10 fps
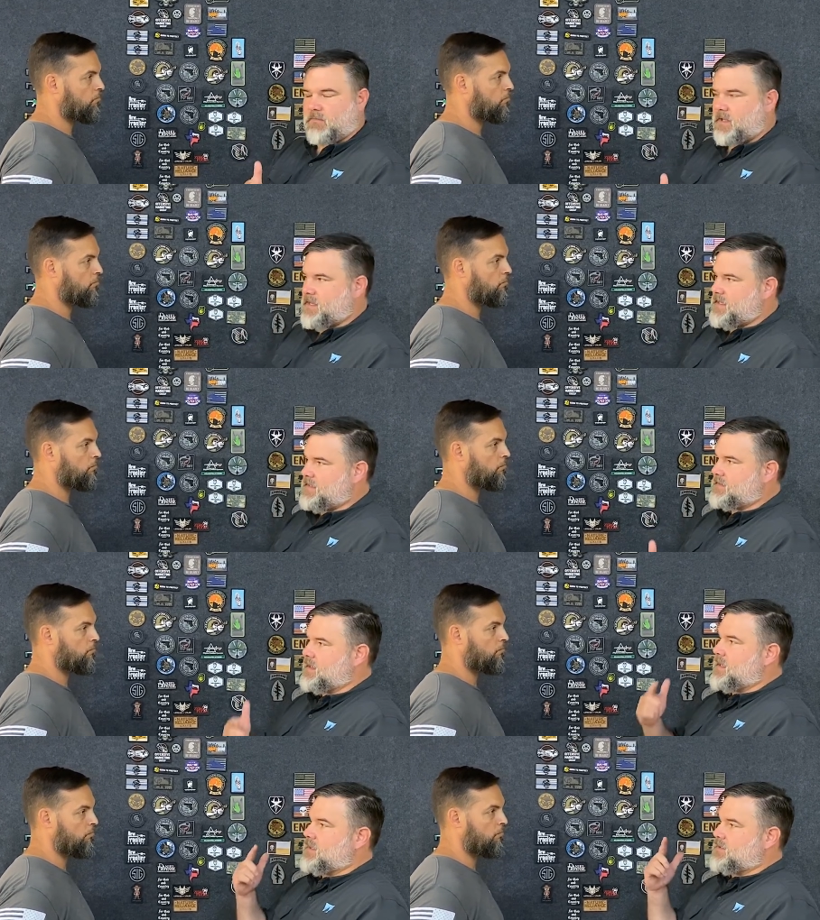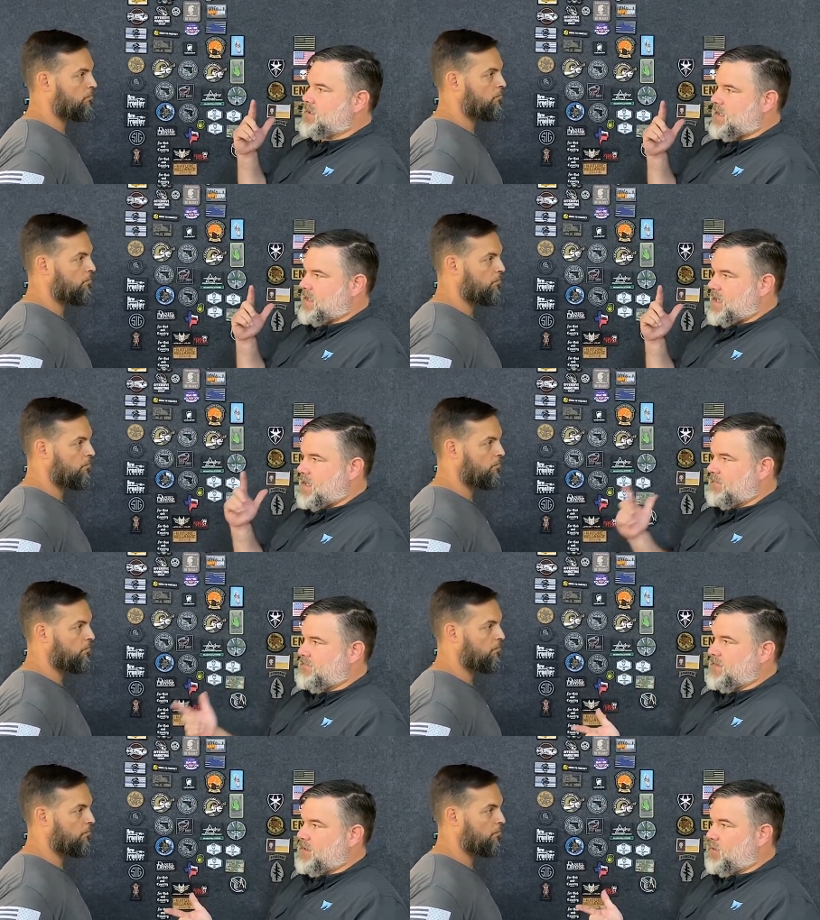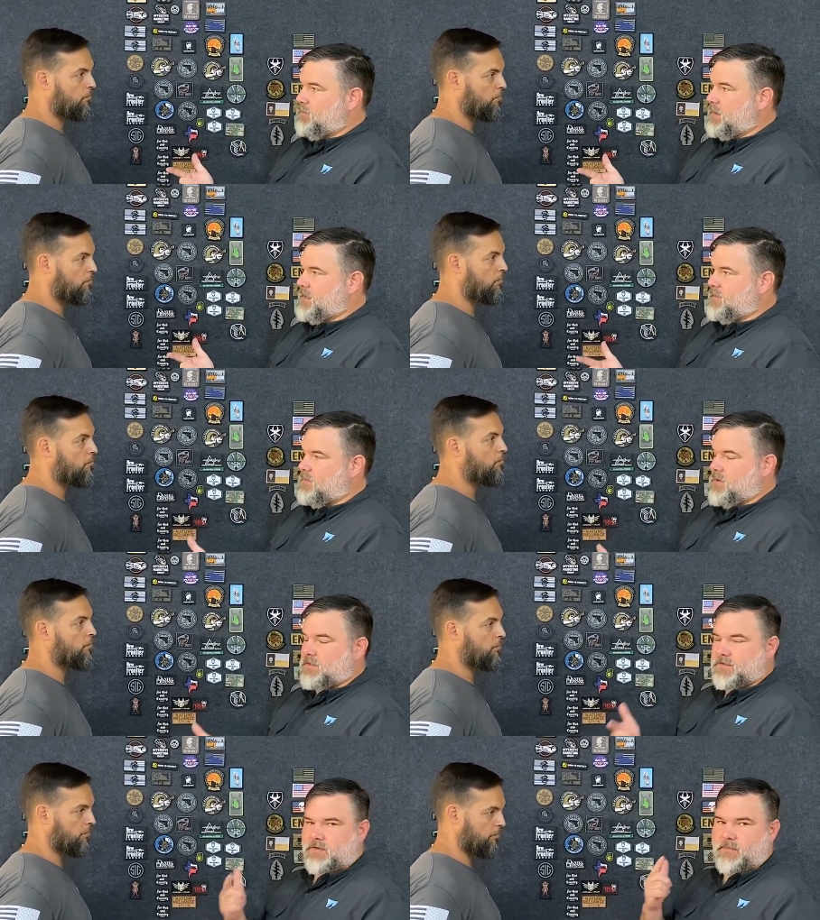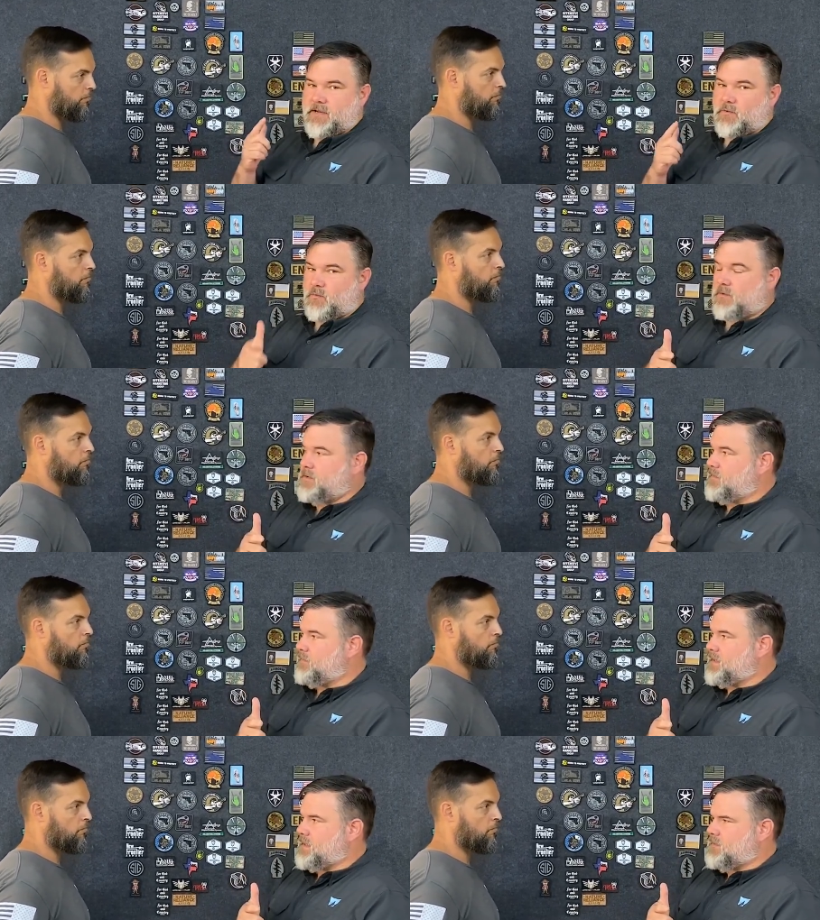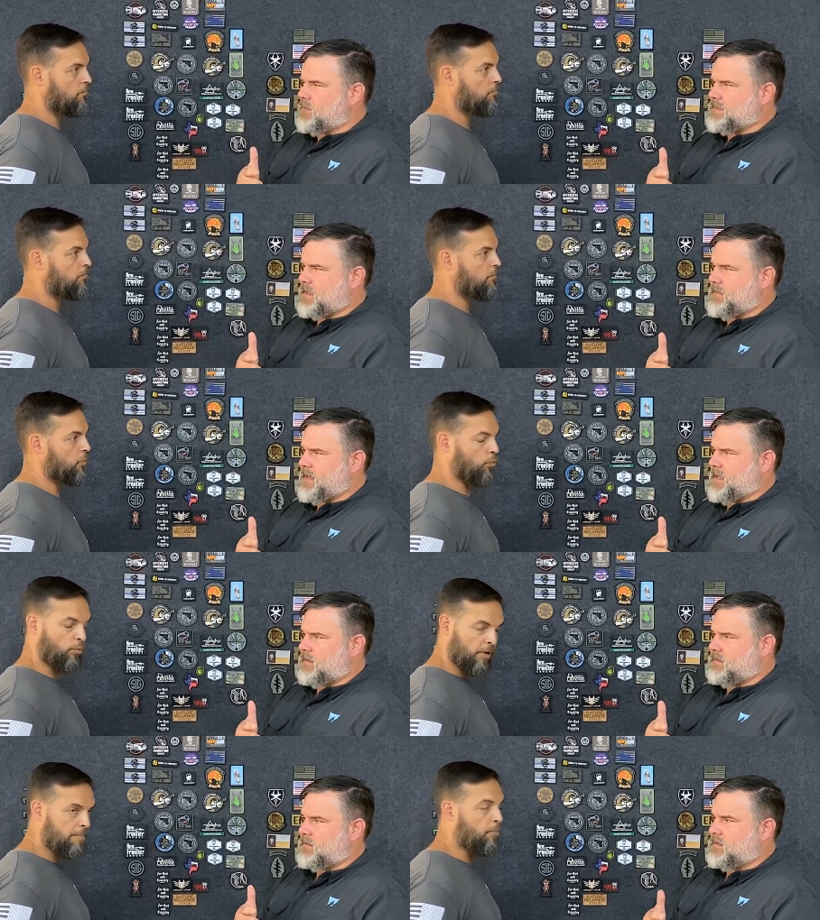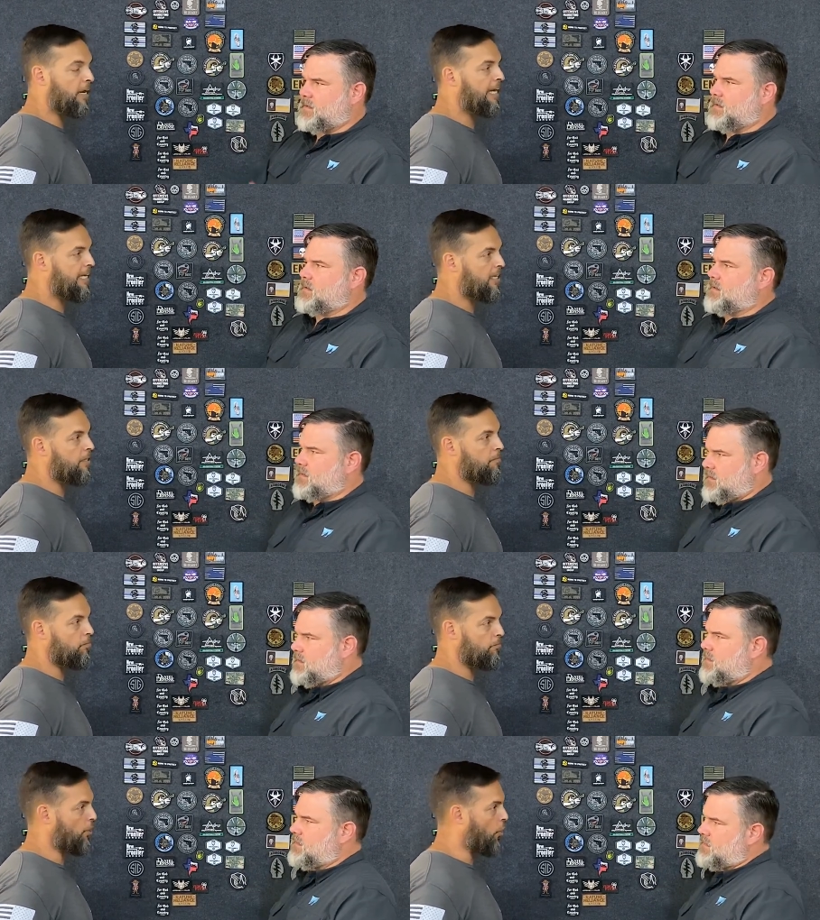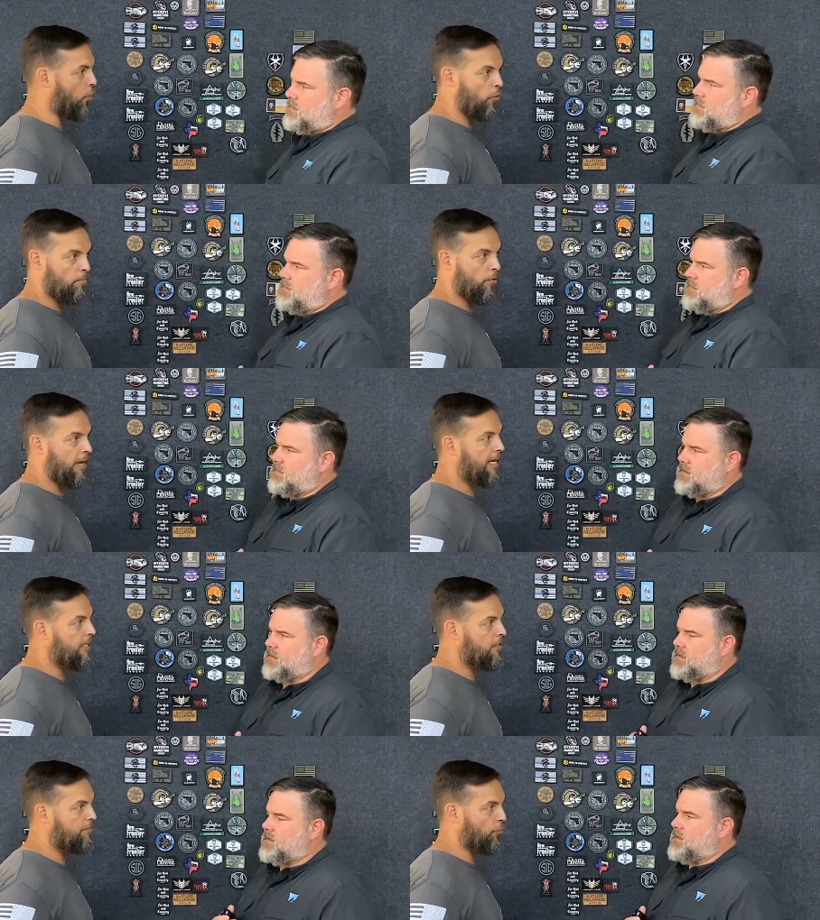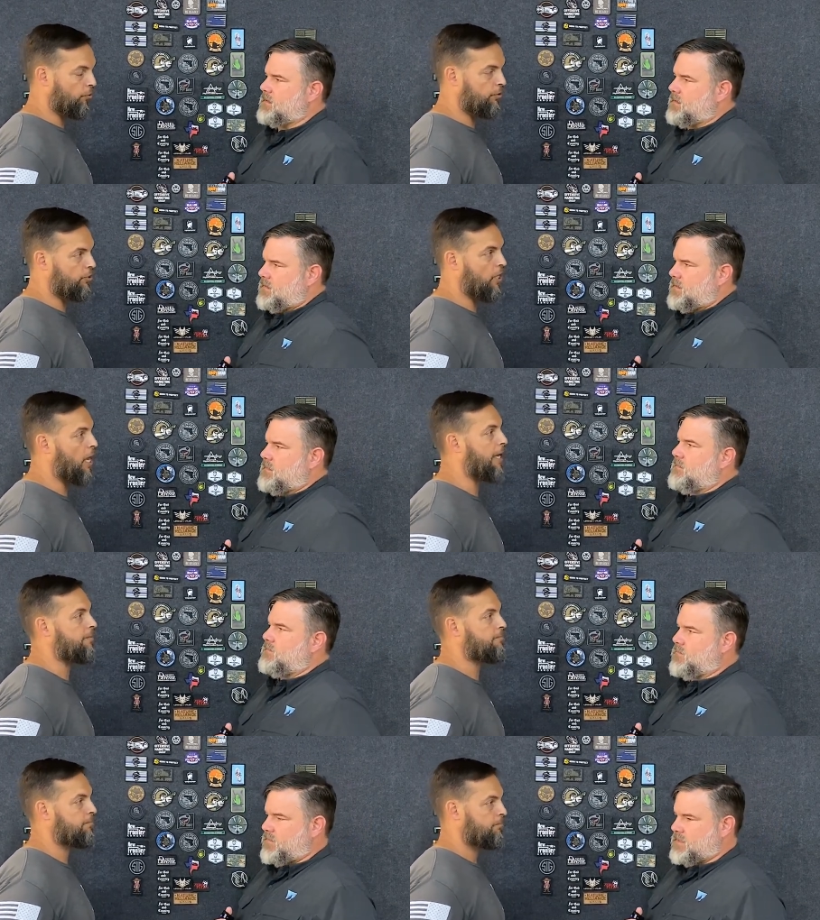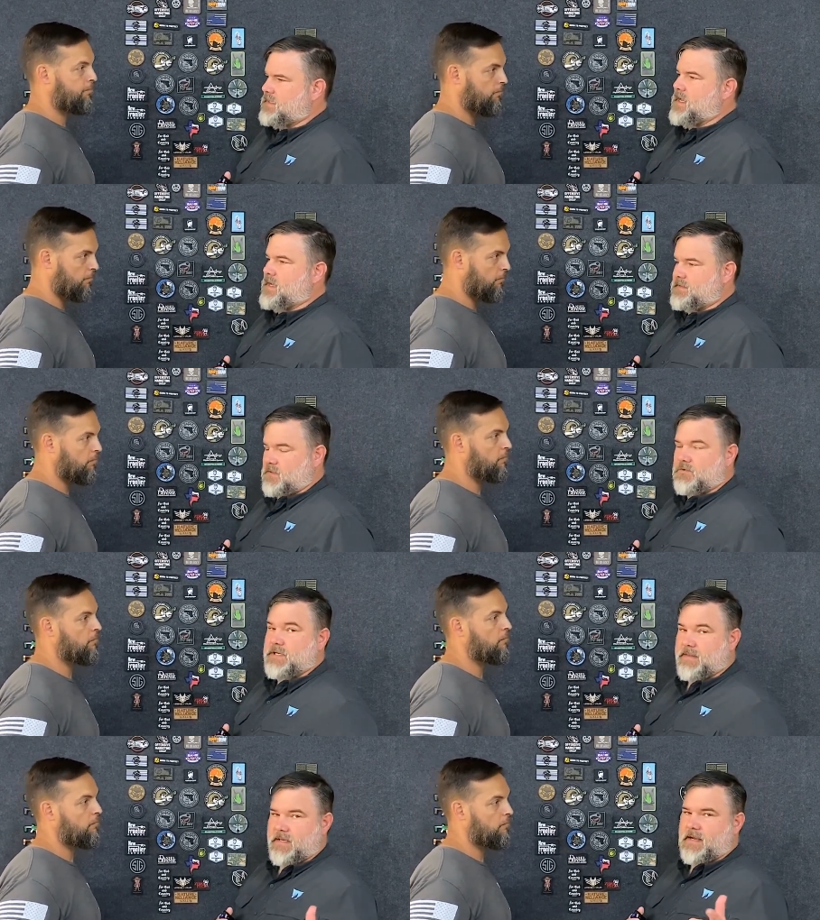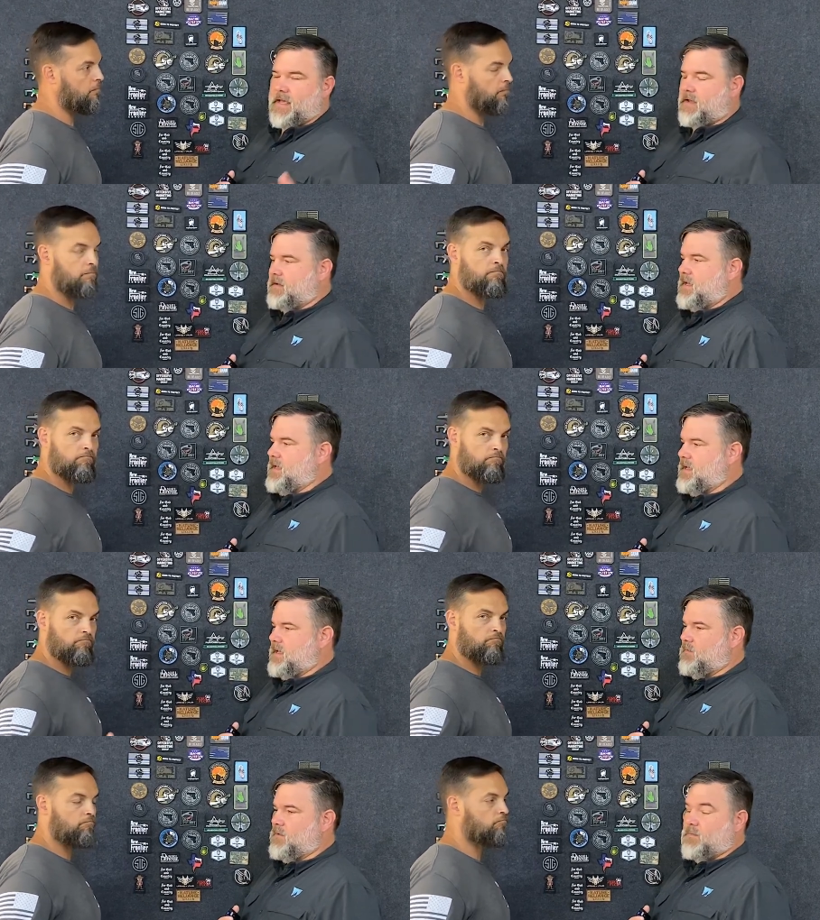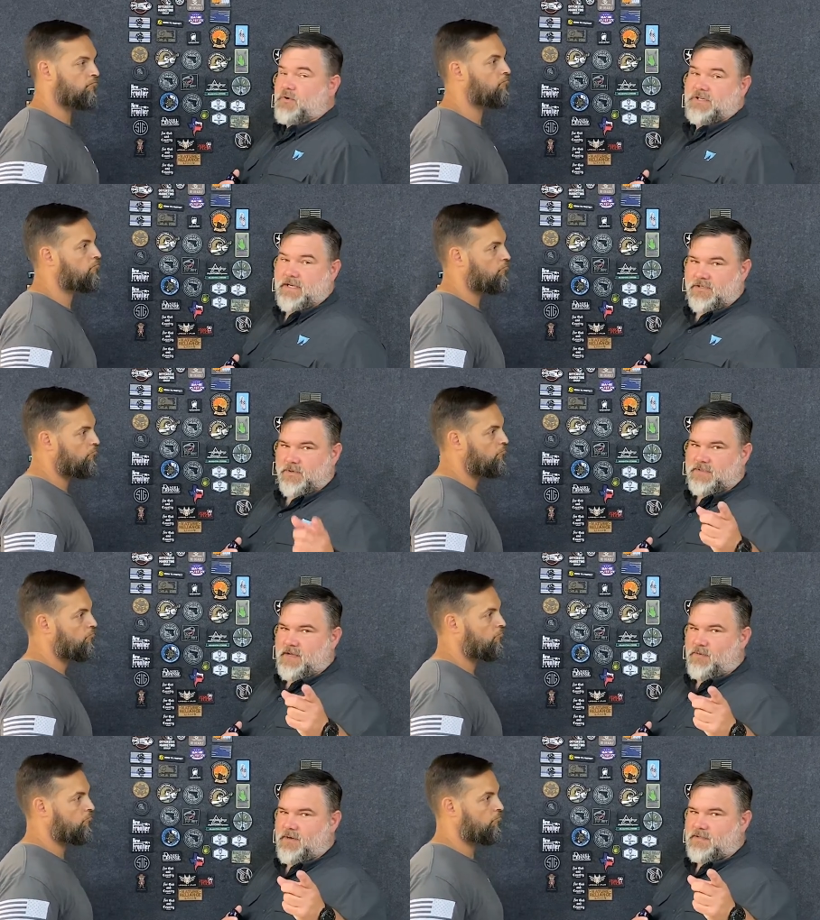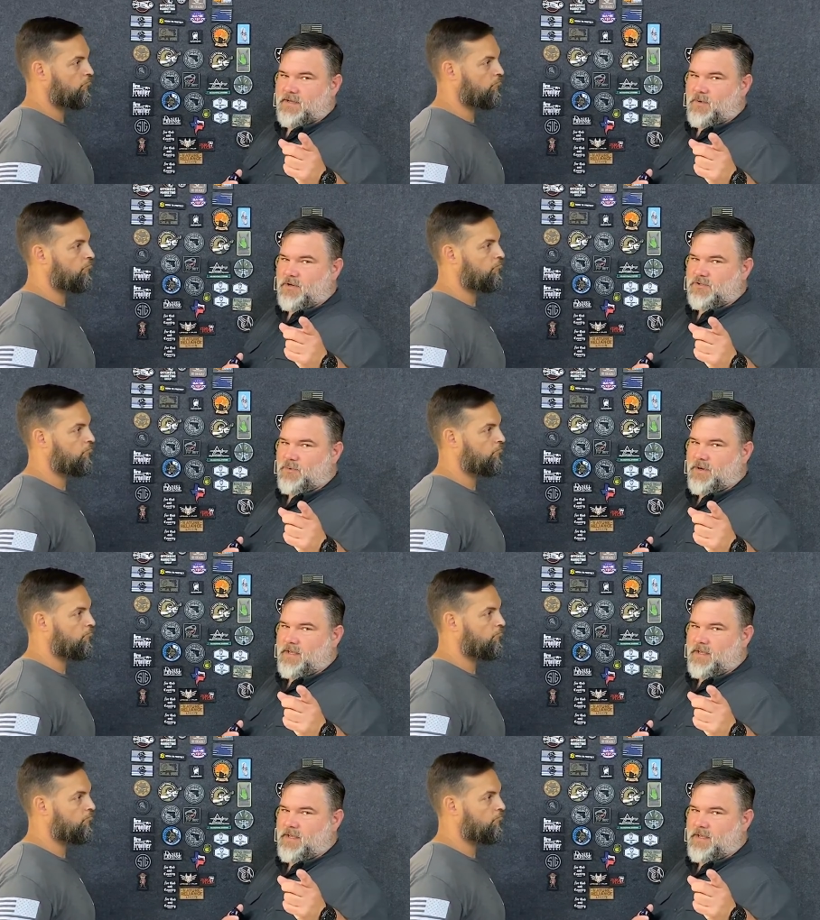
Speaker 1: Blades. Check out Filo Blade Works. going to be a real big. When's it coming out? Rebranding the,
Speaker 2: the whole brand, 4th of July.
Speaker 1: 4th of July. So check that out. And we appreciate you as always. Come on, join